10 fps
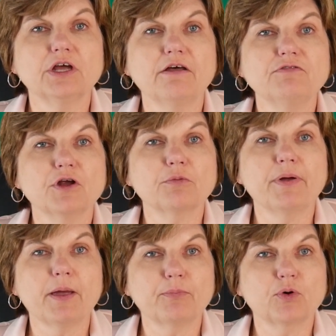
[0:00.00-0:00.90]
of their
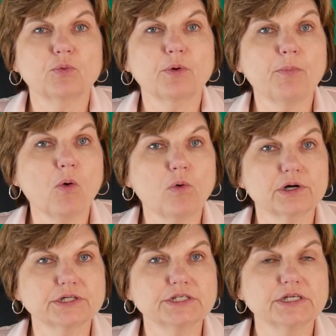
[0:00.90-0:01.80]
Pepper
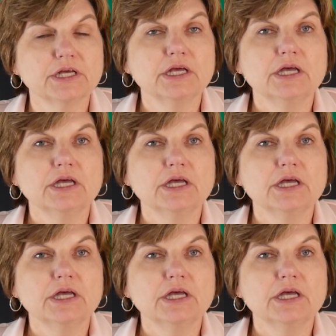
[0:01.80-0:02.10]
reports.